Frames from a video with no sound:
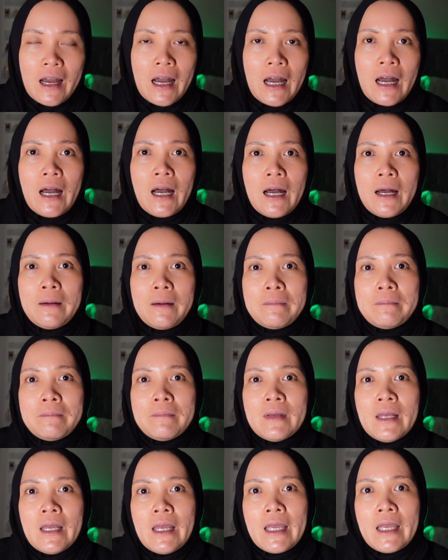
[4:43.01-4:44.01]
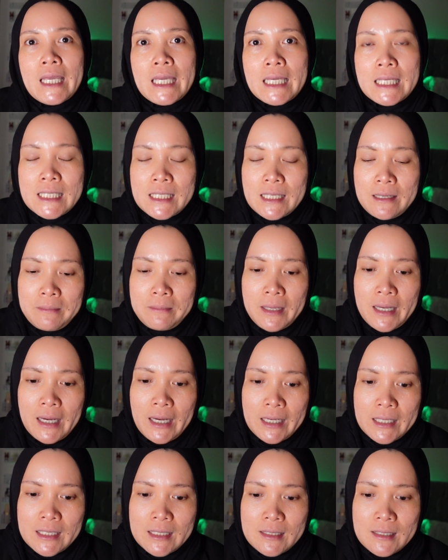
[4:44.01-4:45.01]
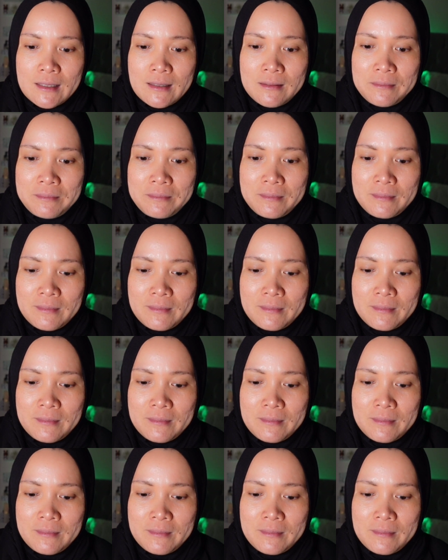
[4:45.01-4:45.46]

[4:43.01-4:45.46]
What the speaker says: eSIM, guys.